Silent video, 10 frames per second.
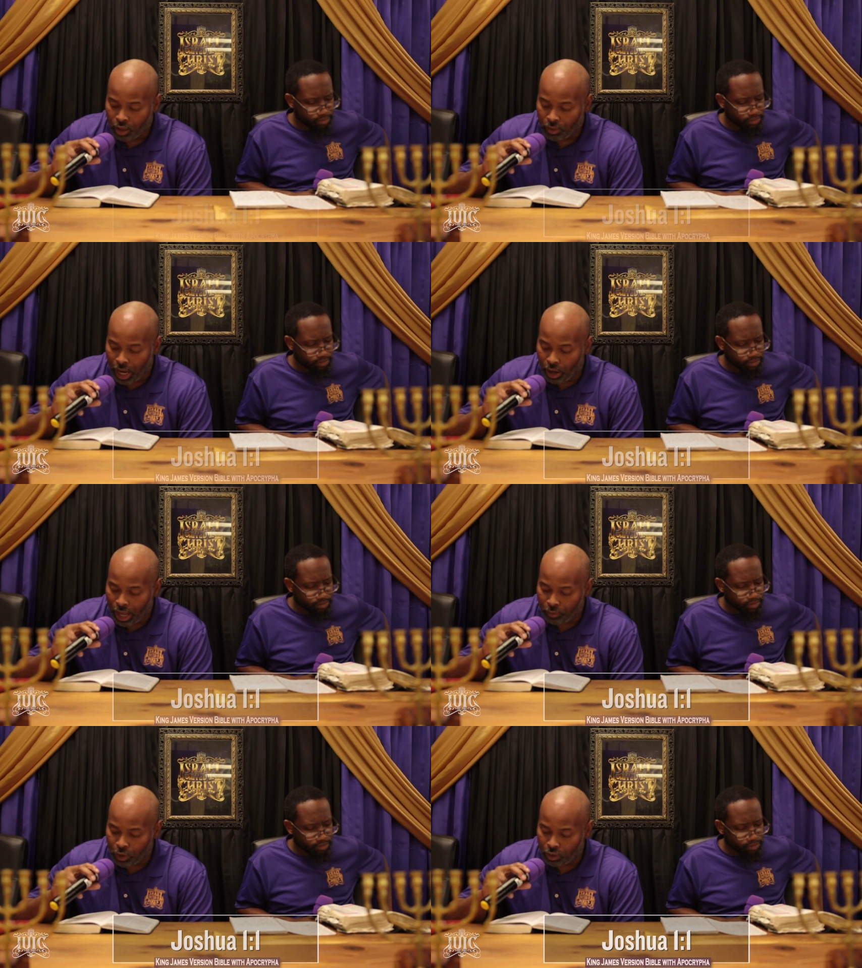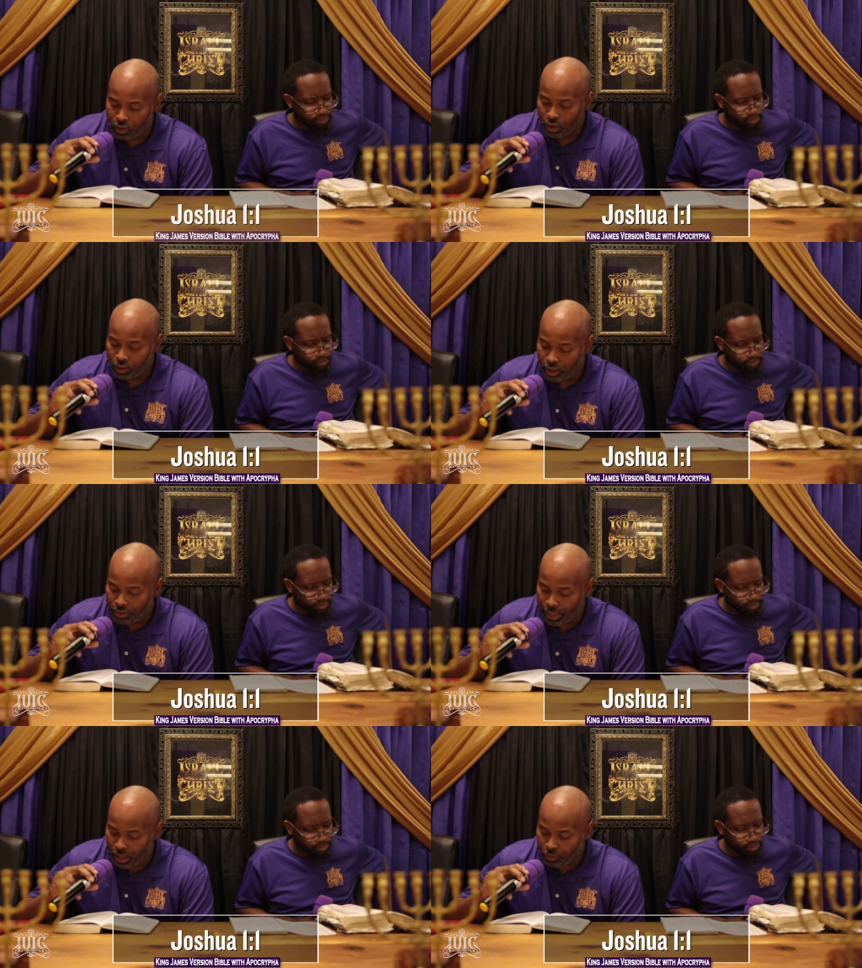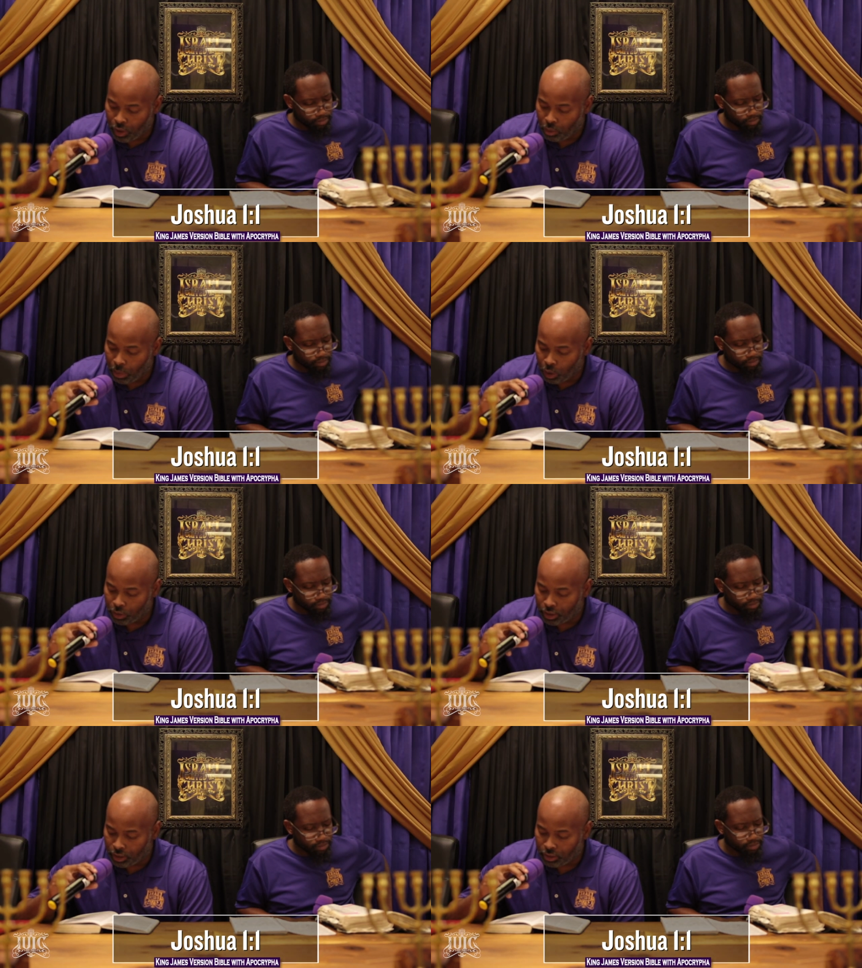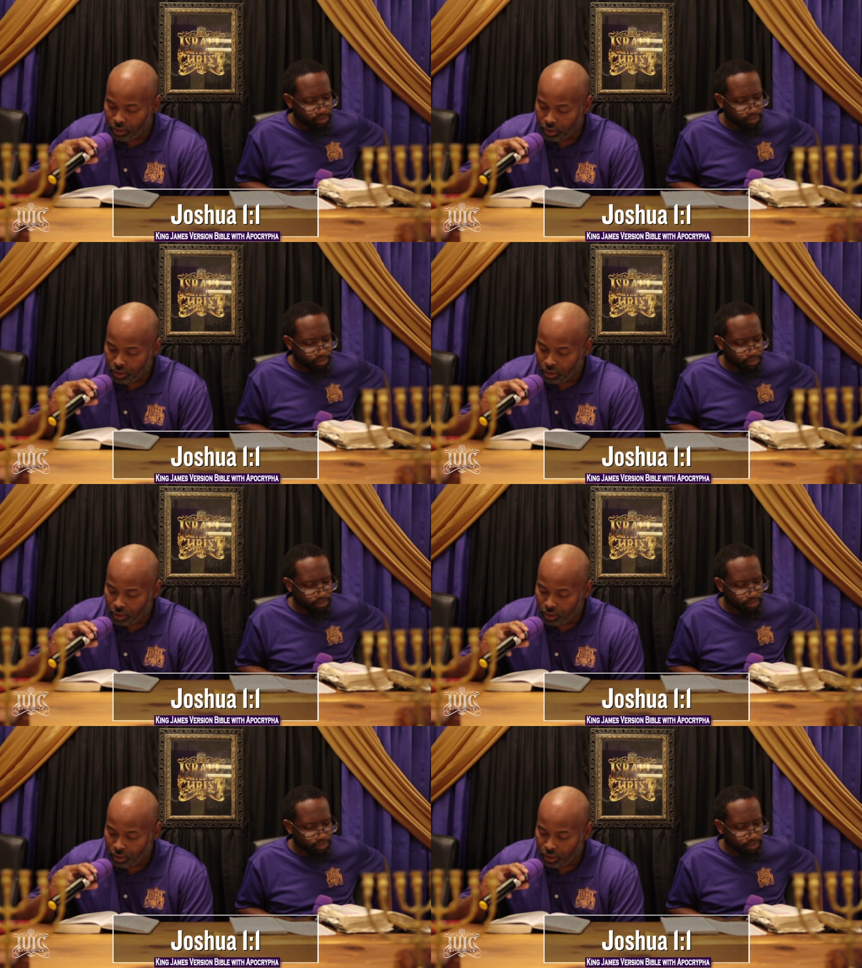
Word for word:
Speaker 1: Now, after the death of Moses,